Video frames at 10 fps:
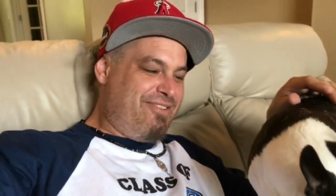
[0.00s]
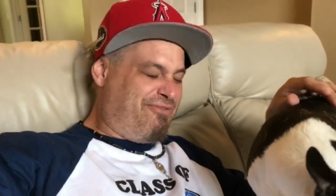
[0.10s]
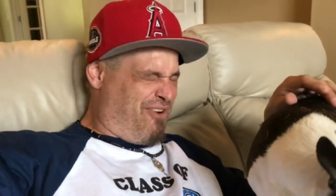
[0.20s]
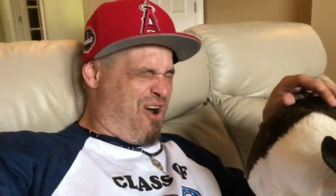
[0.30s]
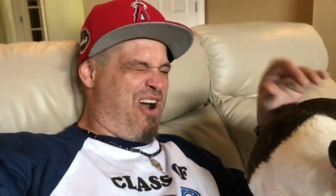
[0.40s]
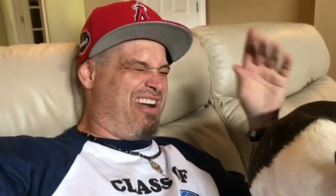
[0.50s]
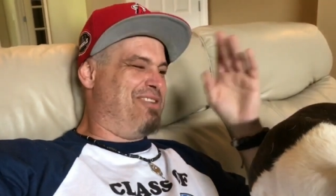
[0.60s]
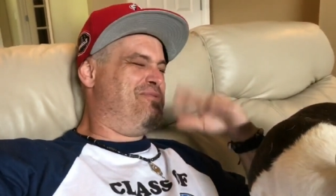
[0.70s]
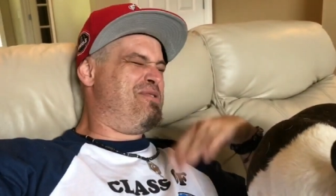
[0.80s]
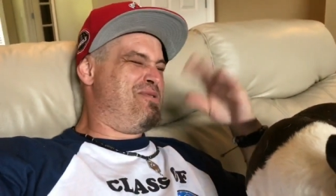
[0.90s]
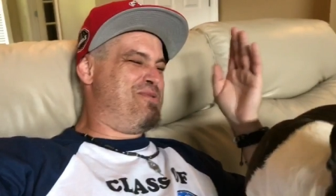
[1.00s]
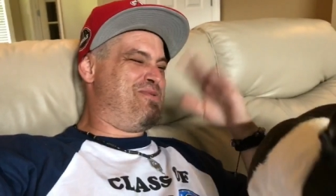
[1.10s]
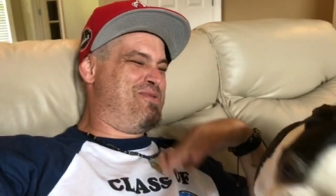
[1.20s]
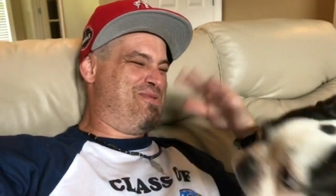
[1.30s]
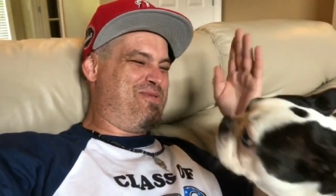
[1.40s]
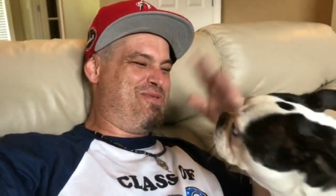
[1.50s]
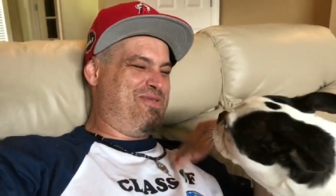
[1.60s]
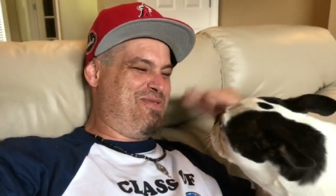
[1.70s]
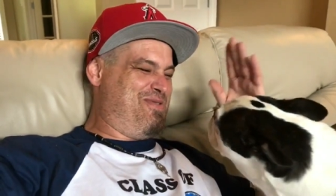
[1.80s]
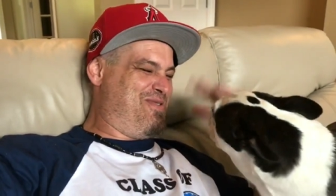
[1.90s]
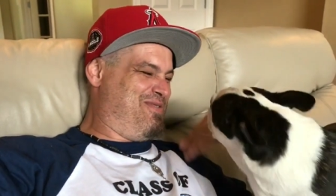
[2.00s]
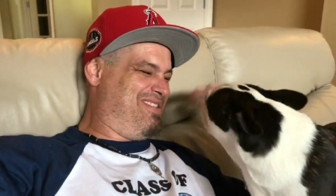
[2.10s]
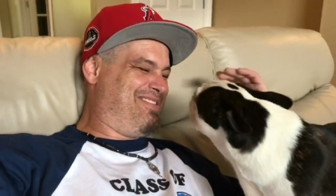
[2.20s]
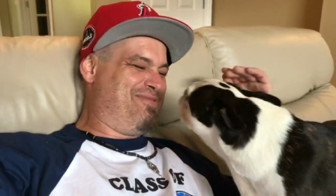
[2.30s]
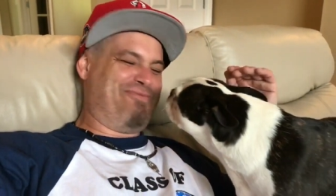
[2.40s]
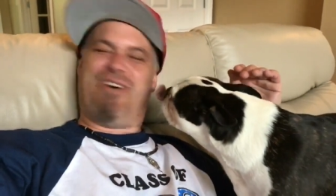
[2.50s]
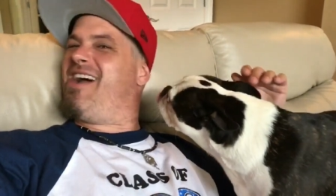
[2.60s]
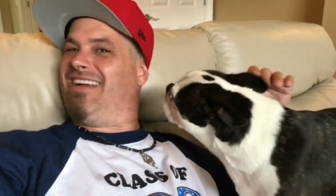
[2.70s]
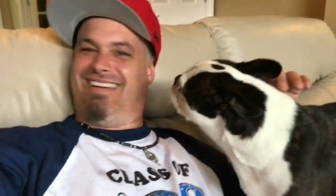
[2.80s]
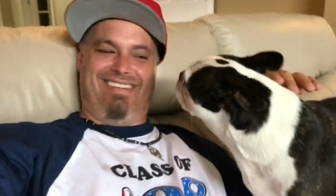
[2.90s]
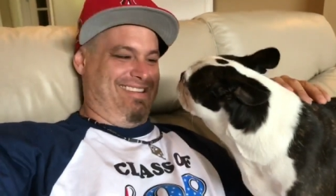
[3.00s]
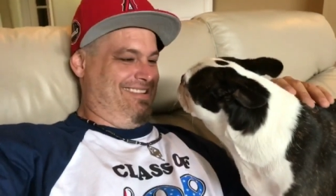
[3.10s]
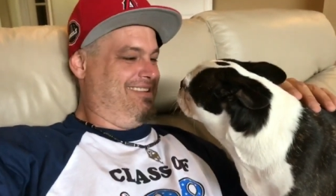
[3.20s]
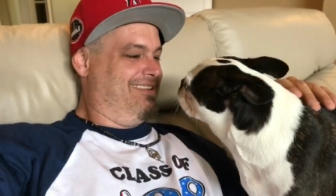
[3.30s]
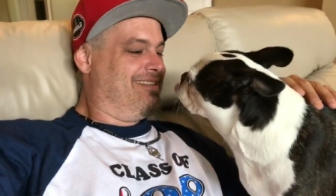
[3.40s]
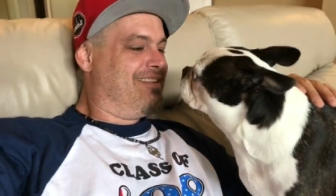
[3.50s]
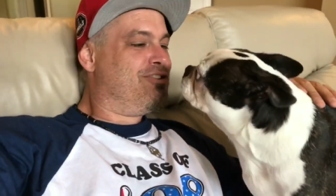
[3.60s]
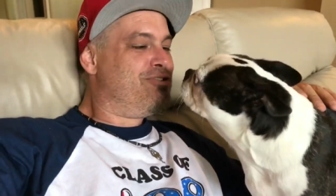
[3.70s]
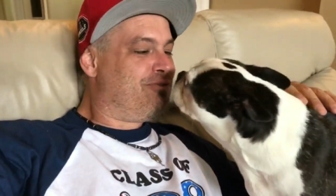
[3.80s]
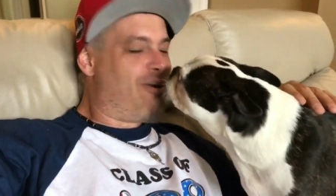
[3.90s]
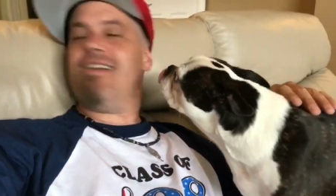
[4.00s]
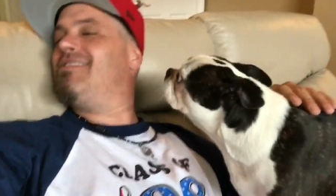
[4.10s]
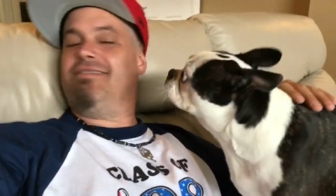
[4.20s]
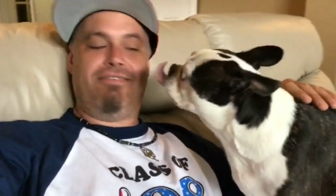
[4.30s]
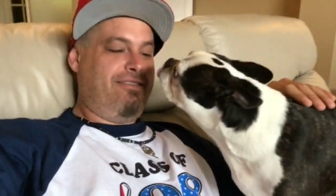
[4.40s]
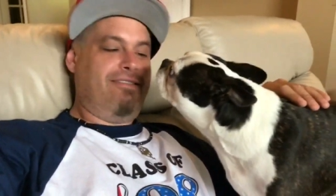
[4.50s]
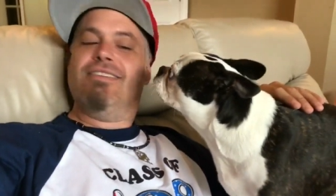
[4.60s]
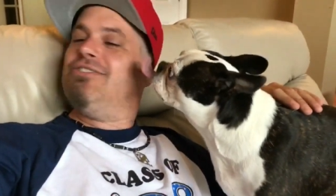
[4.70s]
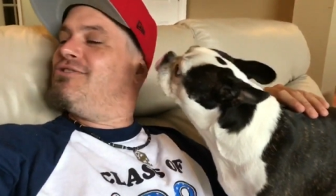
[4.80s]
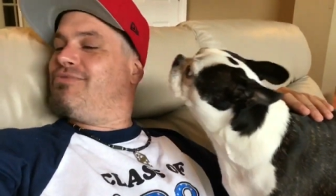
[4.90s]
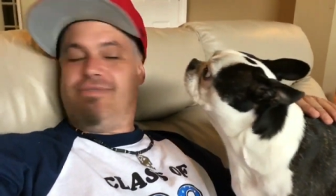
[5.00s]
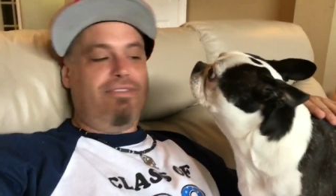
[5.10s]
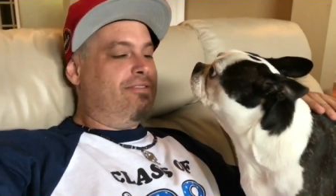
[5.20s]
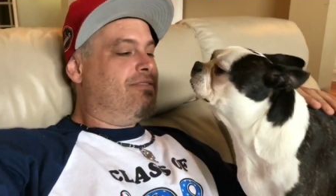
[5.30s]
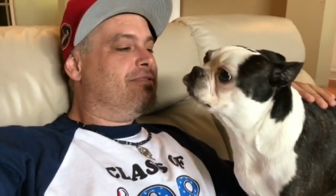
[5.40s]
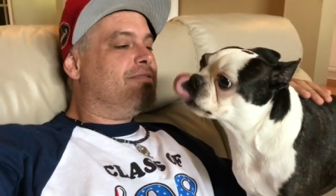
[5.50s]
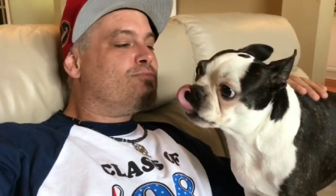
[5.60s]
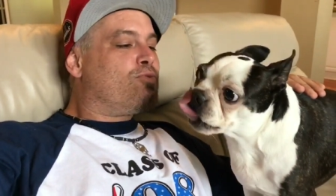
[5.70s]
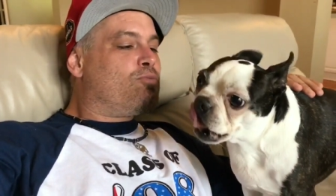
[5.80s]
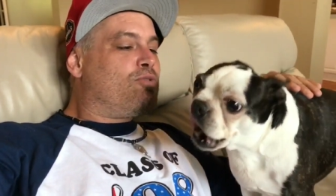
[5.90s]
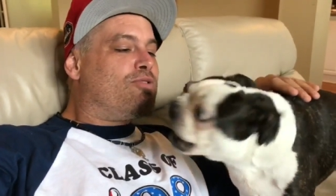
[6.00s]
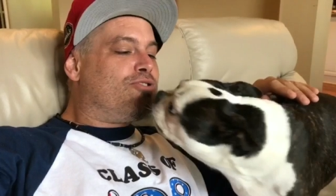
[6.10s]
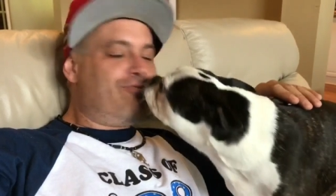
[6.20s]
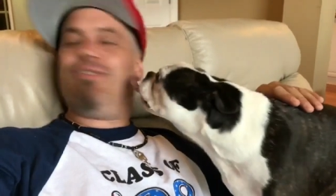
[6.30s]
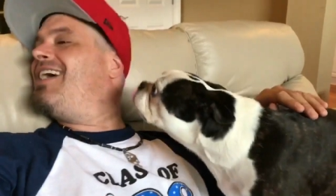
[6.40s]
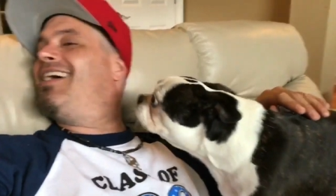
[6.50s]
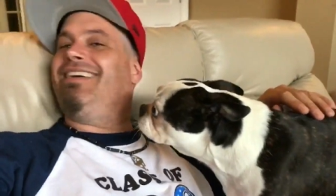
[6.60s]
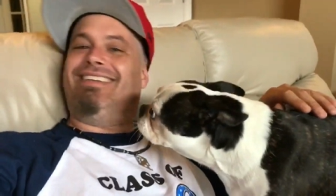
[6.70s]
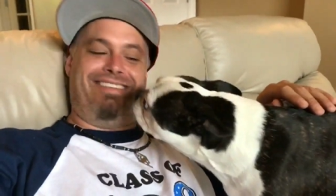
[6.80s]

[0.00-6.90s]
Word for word: He farted. Did you fart? Did you fart? Did you fart?